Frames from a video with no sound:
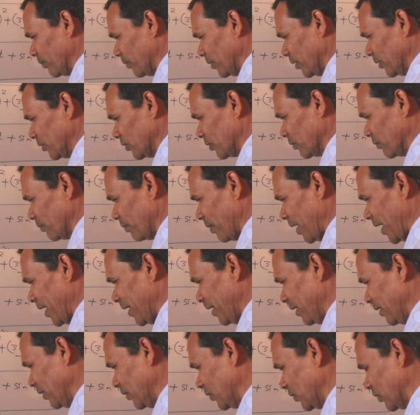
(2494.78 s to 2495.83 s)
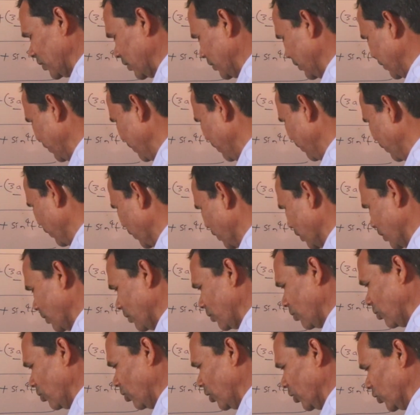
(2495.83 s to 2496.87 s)
of this minus
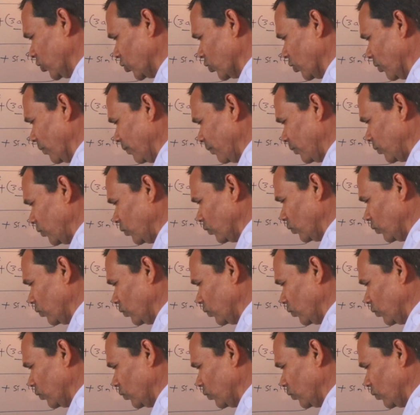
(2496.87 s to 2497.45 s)
cos of